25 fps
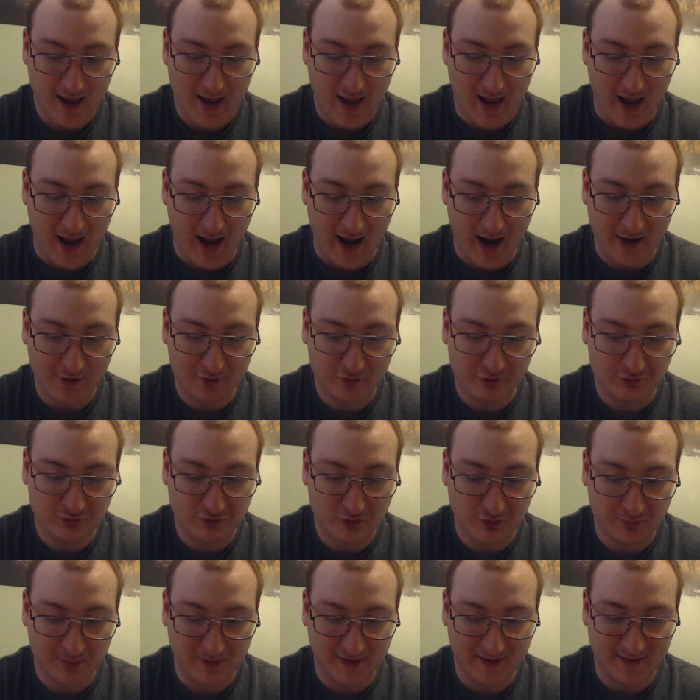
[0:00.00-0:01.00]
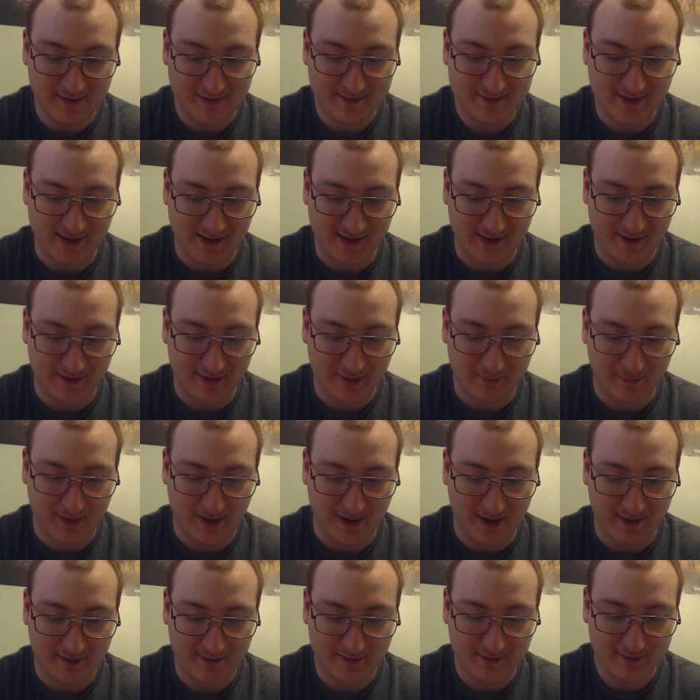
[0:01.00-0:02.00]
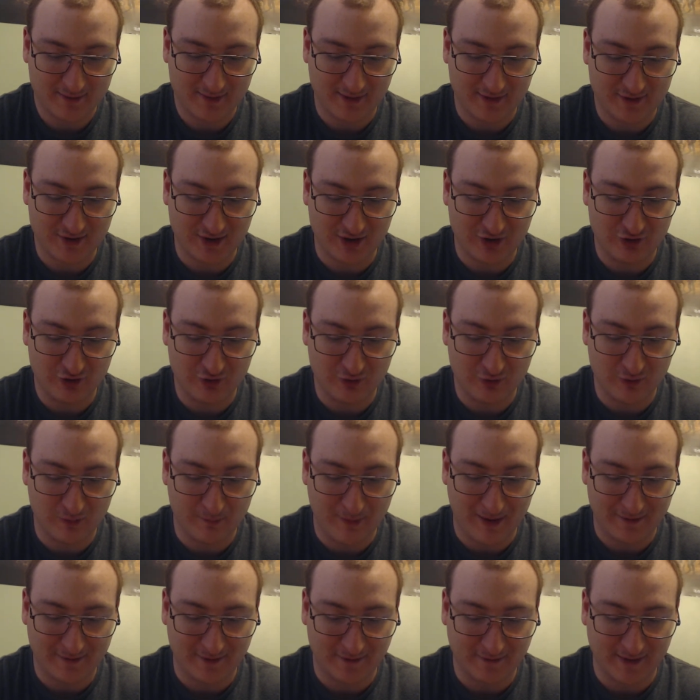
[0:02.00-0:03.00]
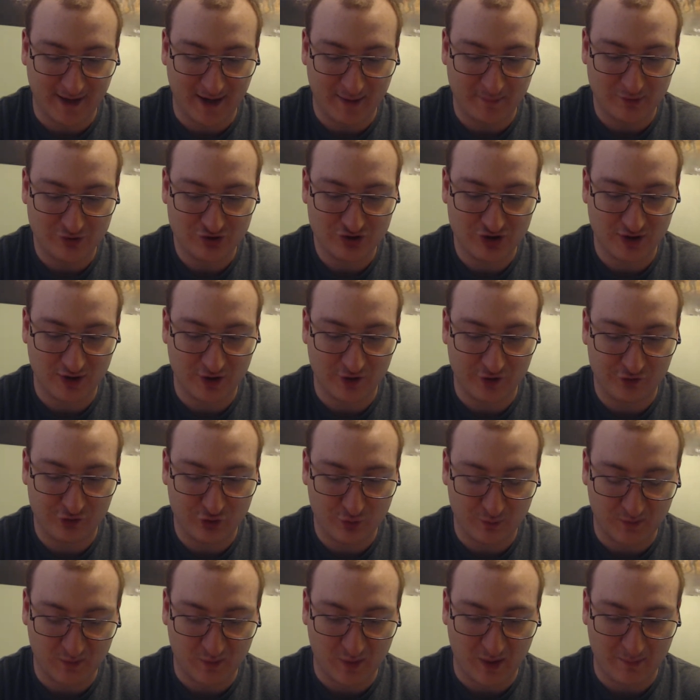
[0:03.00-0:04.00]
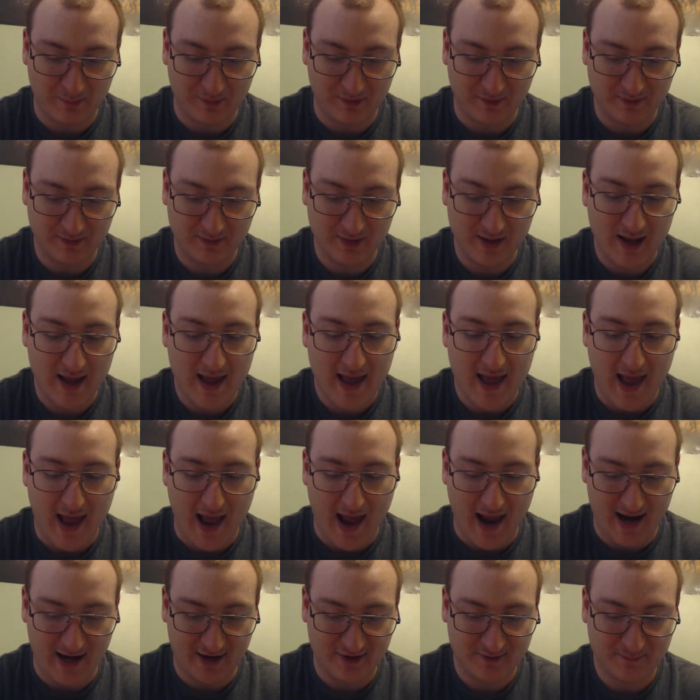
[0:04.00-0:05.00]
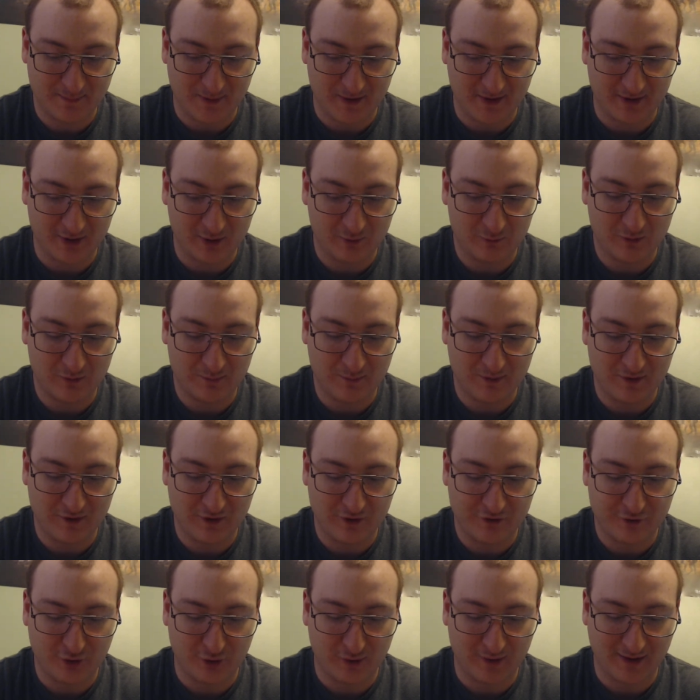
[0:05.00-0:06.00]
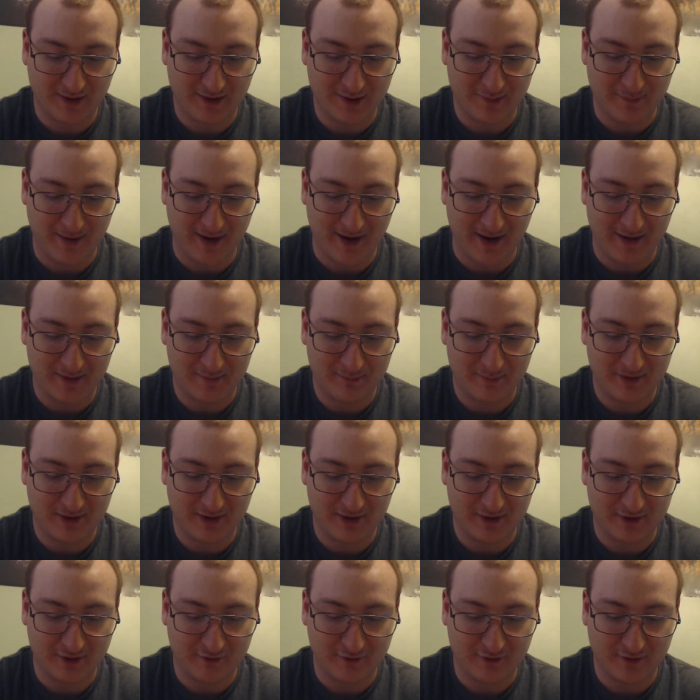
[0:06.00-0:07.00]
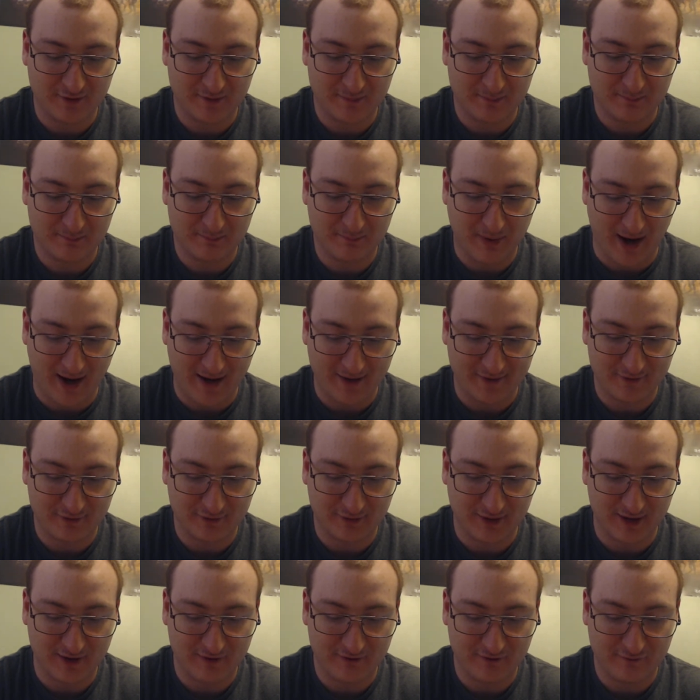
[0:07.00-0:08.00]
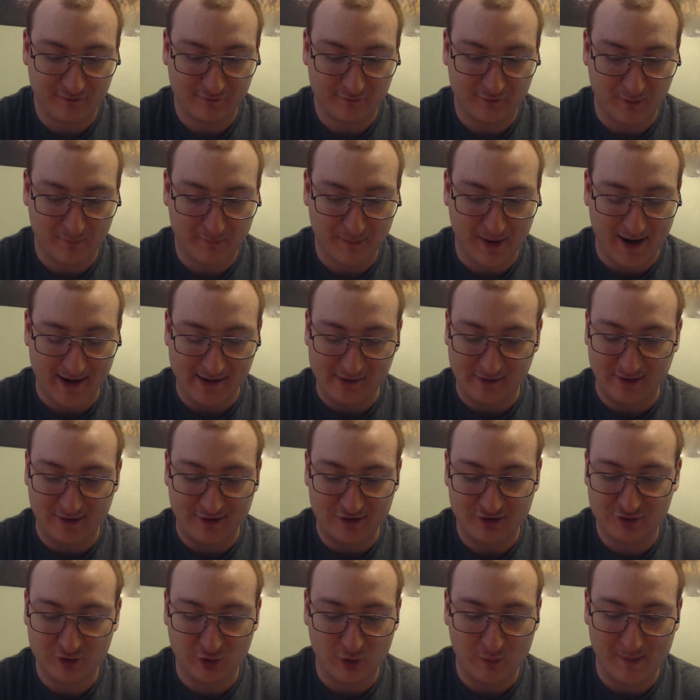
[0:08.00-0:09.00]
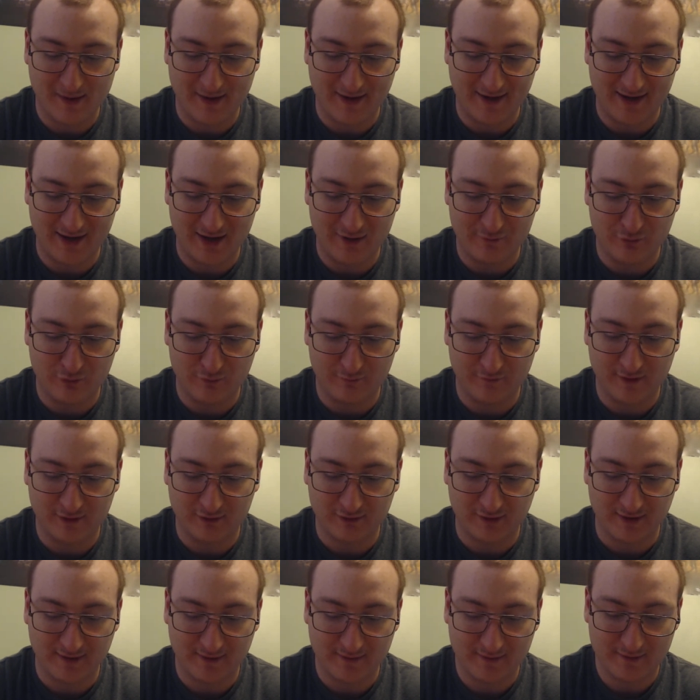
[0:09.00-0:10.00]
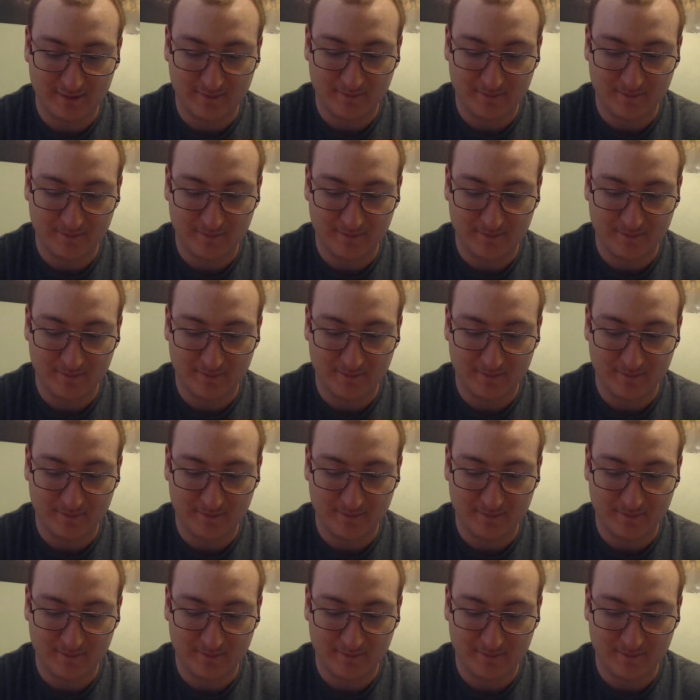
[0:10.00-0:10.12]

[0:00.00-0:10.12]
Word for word: Andrew would be in second command, since he knew about the time machine and super weapon. Ashbecca would be the third in command because of his past life from battling so many evil villains.